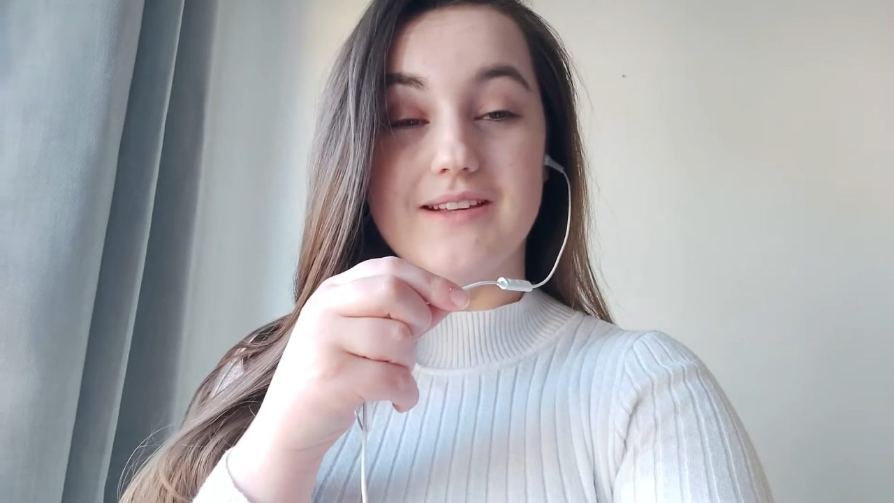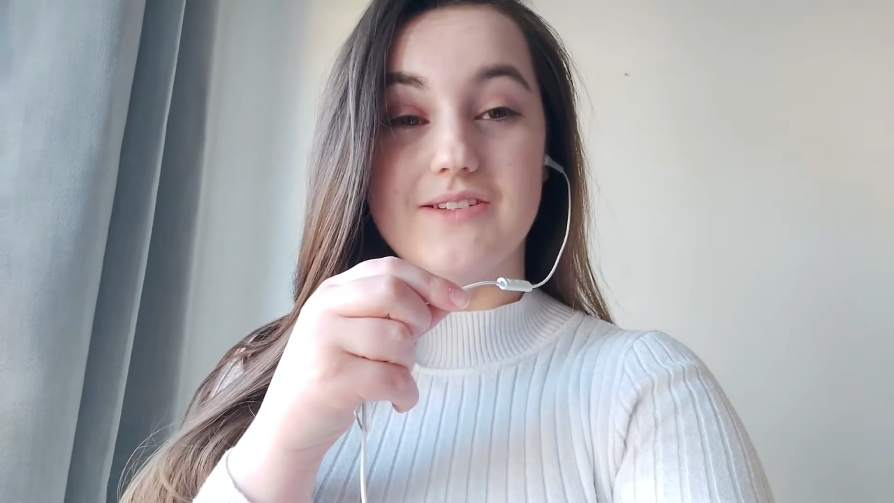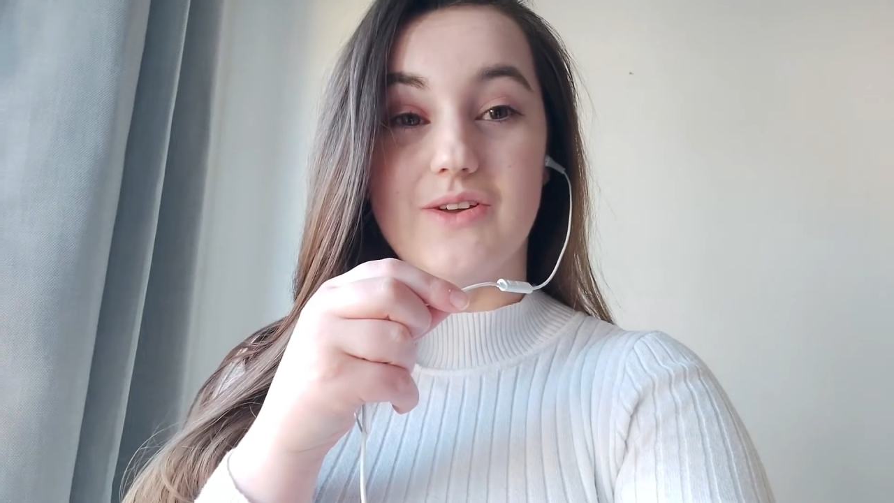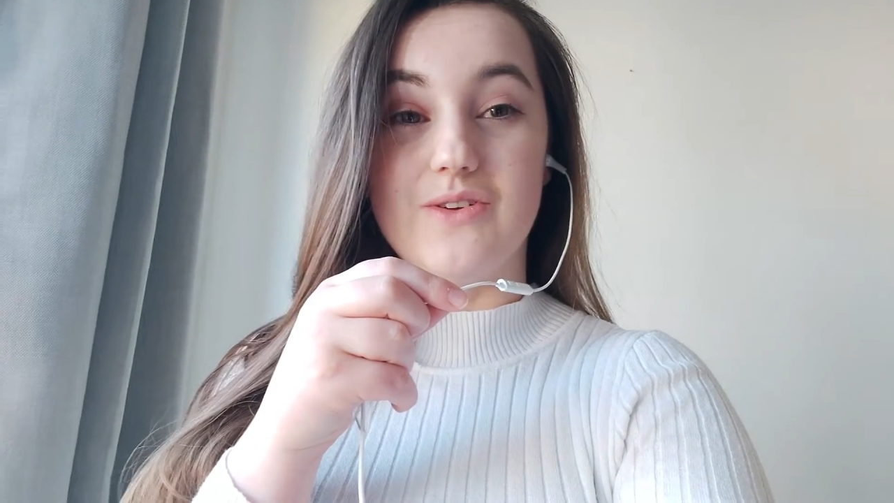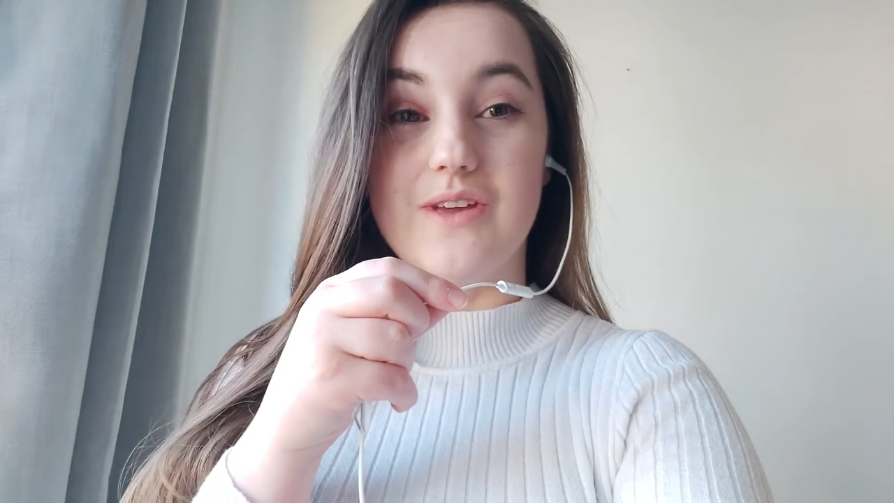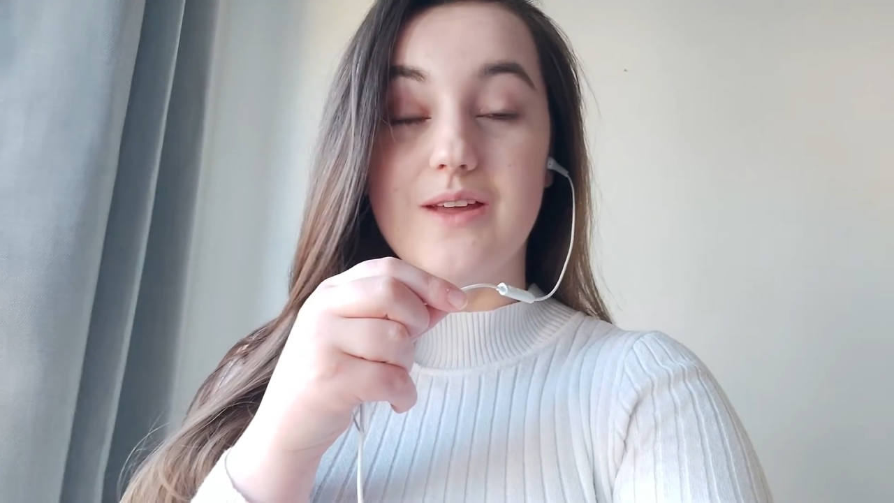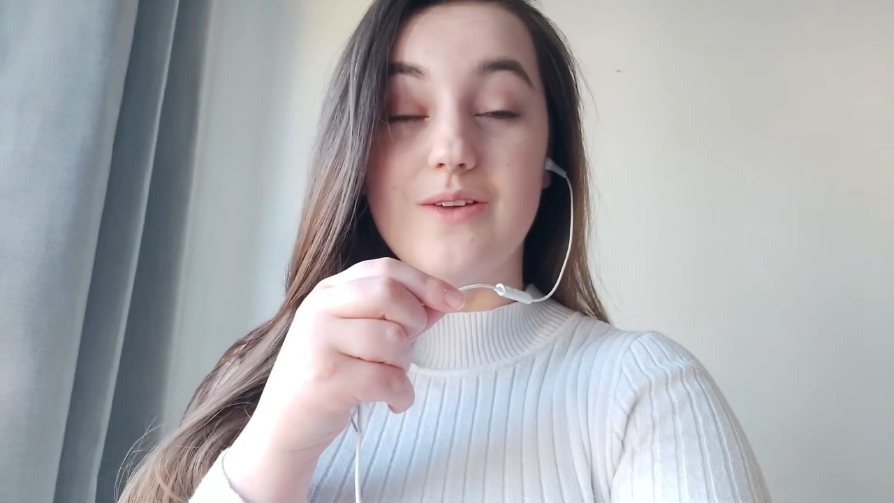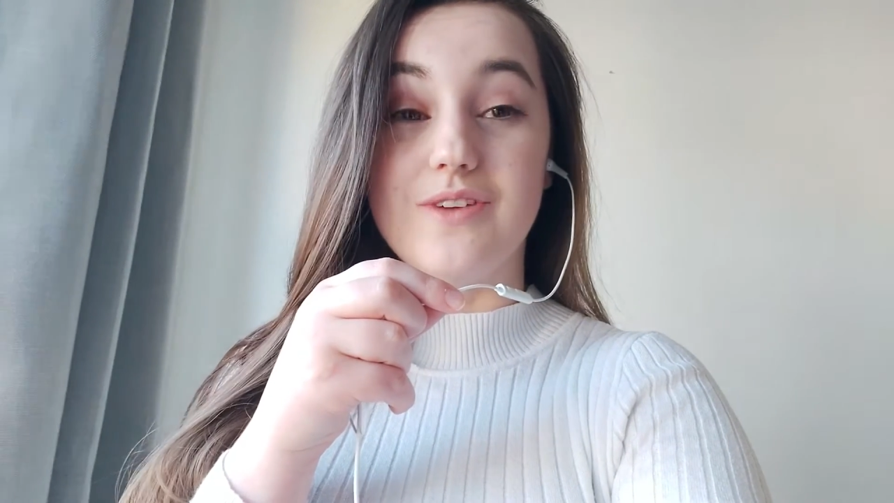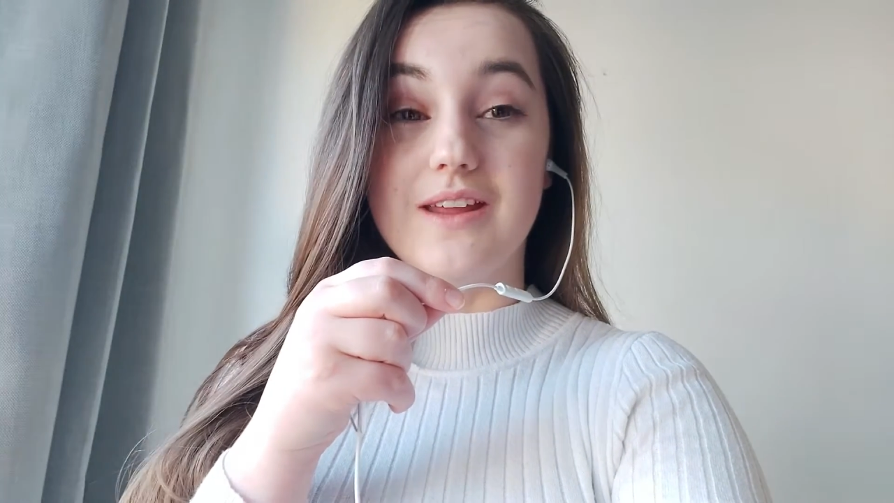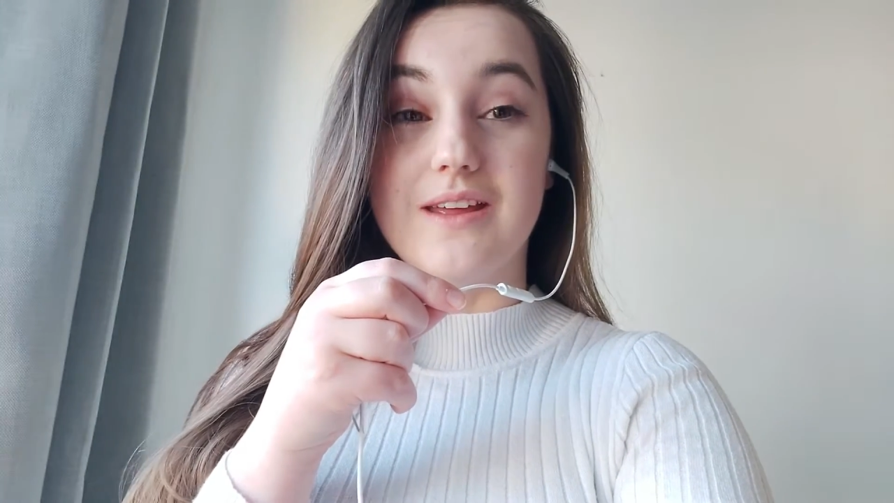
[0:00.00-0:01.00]
so
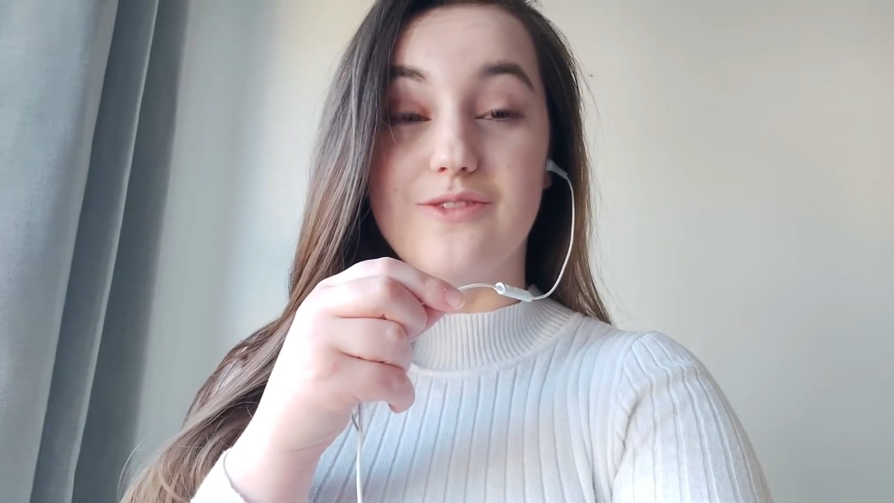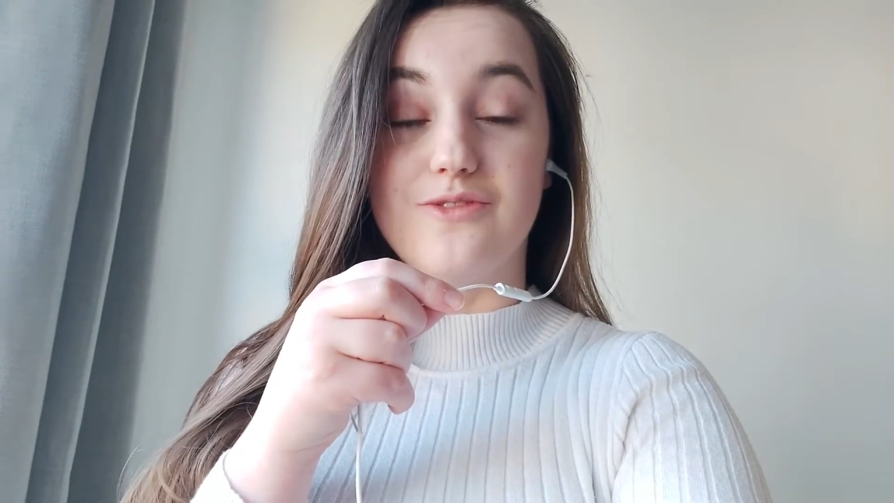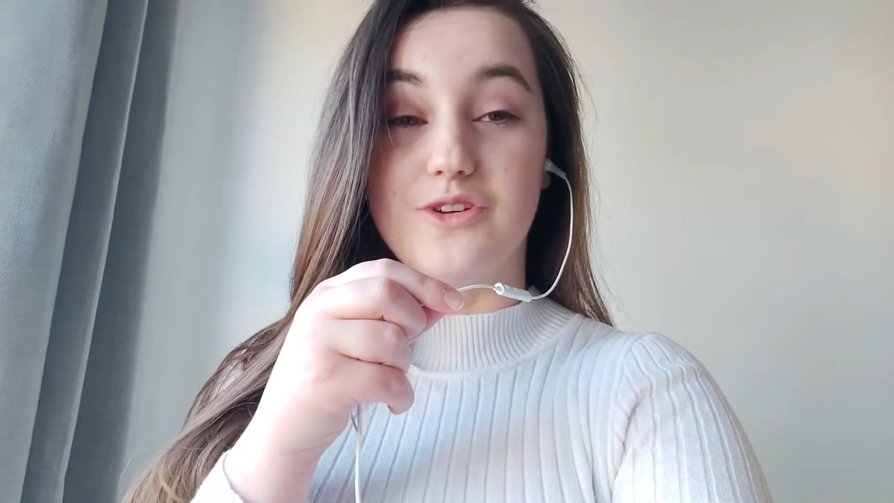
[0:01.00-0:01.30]
even if